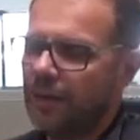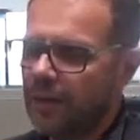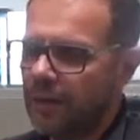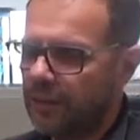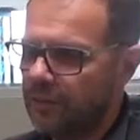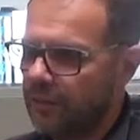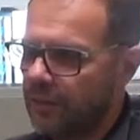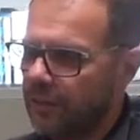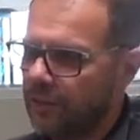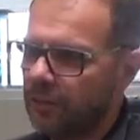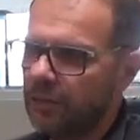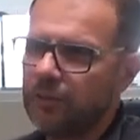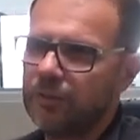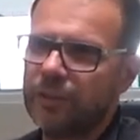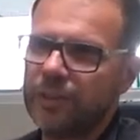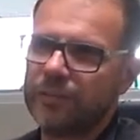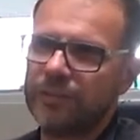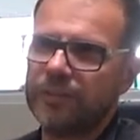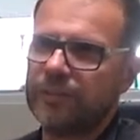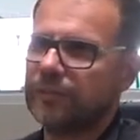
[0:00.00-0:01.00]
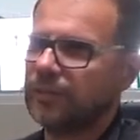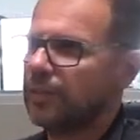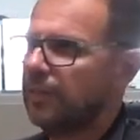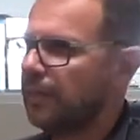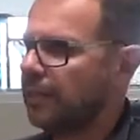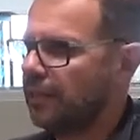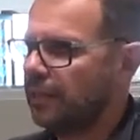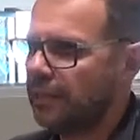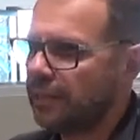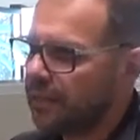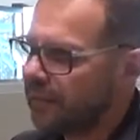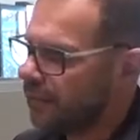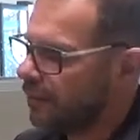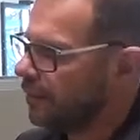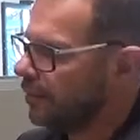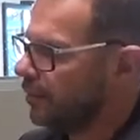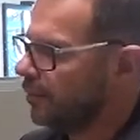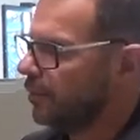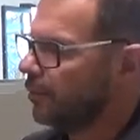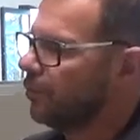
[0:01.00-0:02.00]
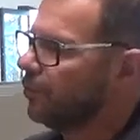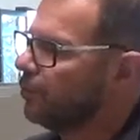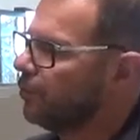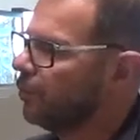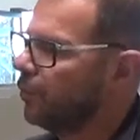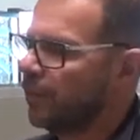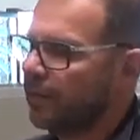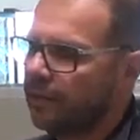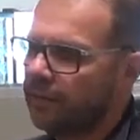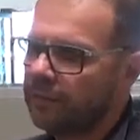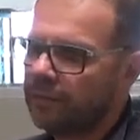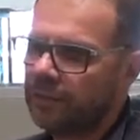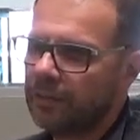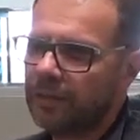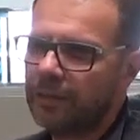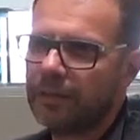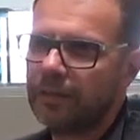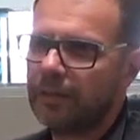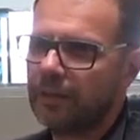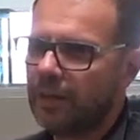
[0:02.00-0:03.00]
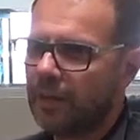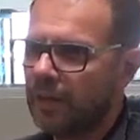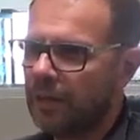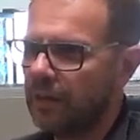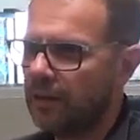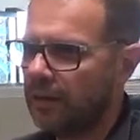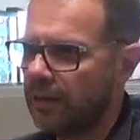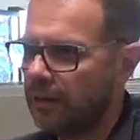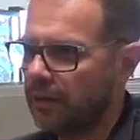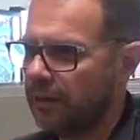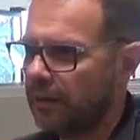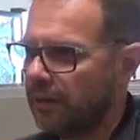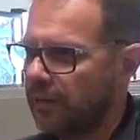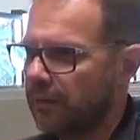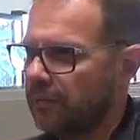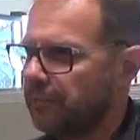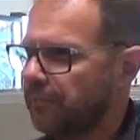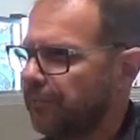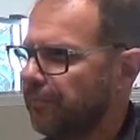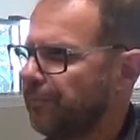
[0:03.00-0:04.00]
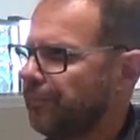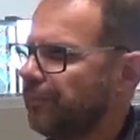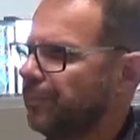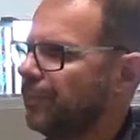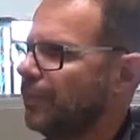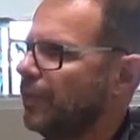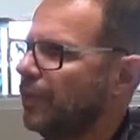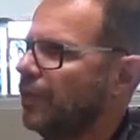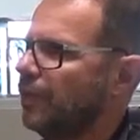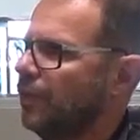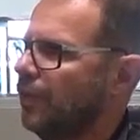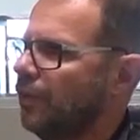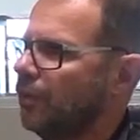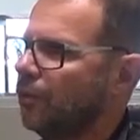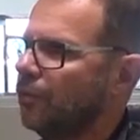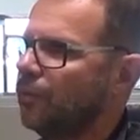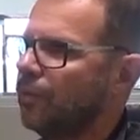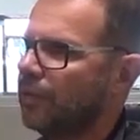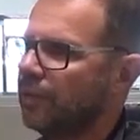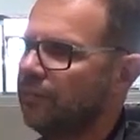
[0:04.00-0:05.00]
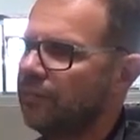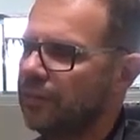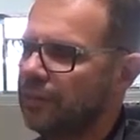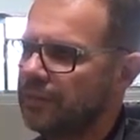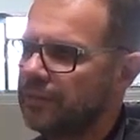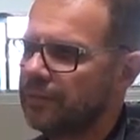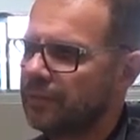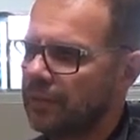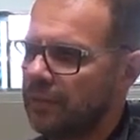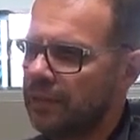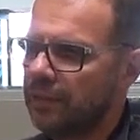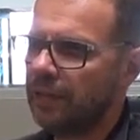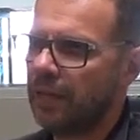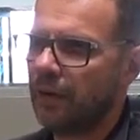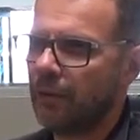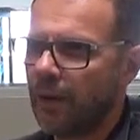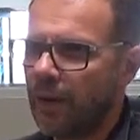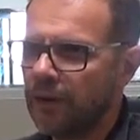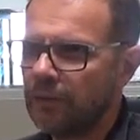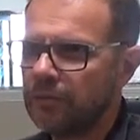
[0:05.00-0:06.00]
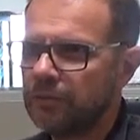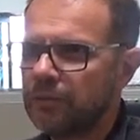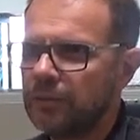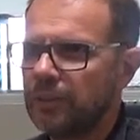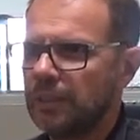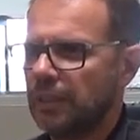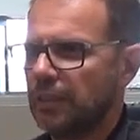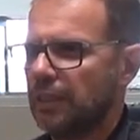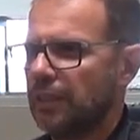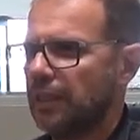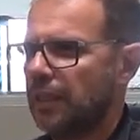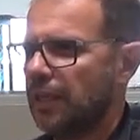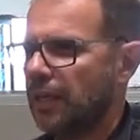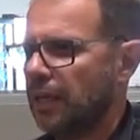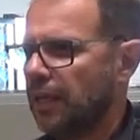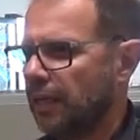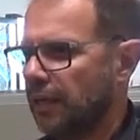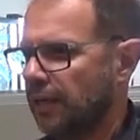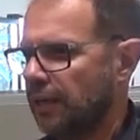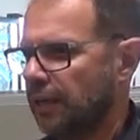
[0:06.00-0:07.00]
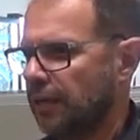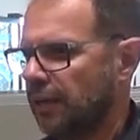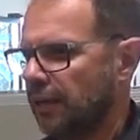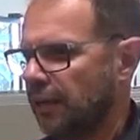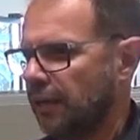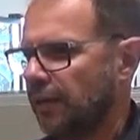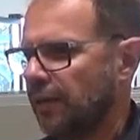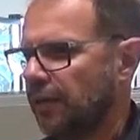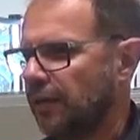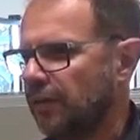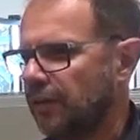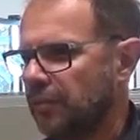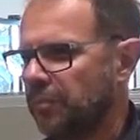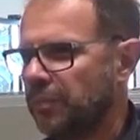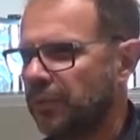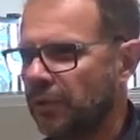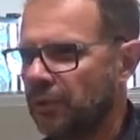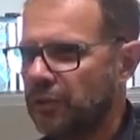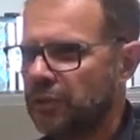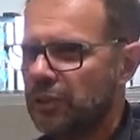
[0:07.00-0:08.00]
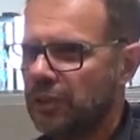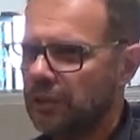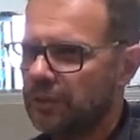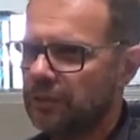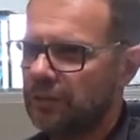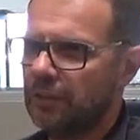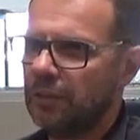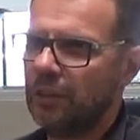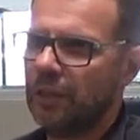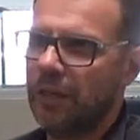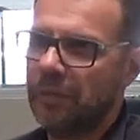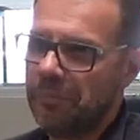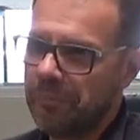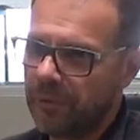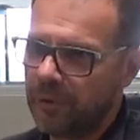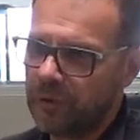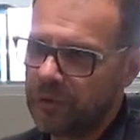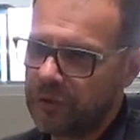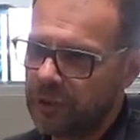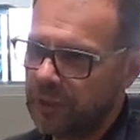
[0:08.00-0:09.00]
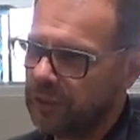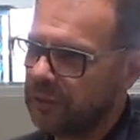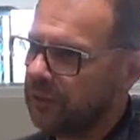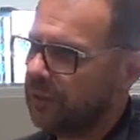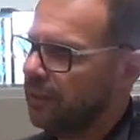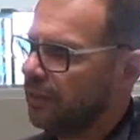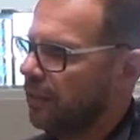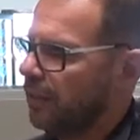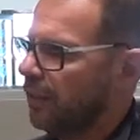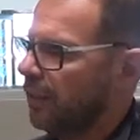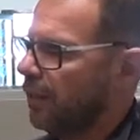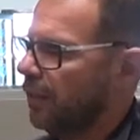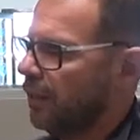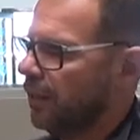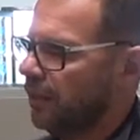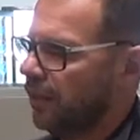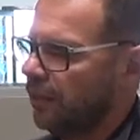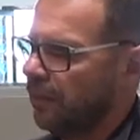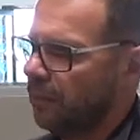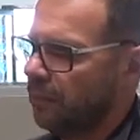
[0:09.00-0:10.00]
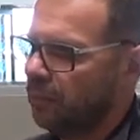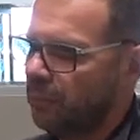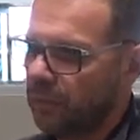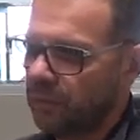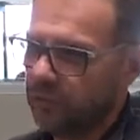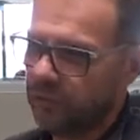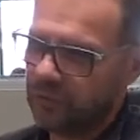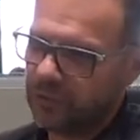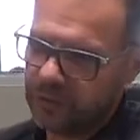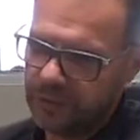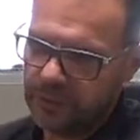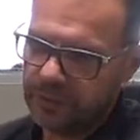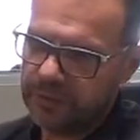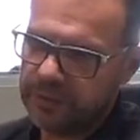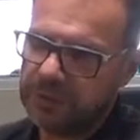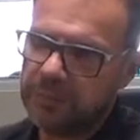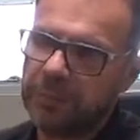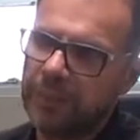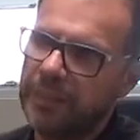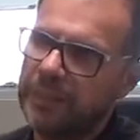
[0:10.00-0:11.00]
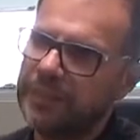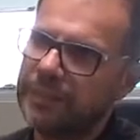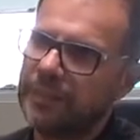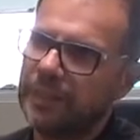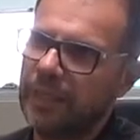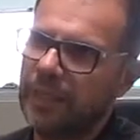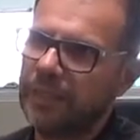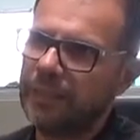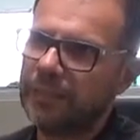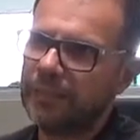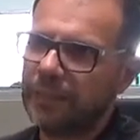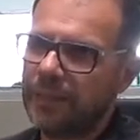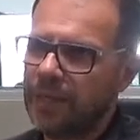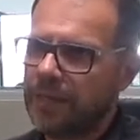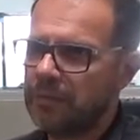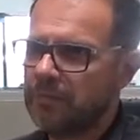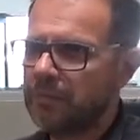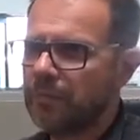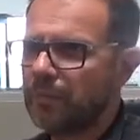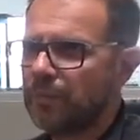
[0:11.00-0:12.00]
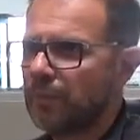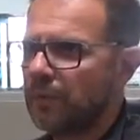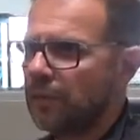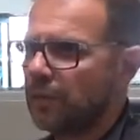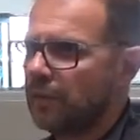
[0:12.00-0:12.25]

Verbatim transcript: I think context is really whatever uh, you know whatever is really around uh, the project, a project uh, both in space and time,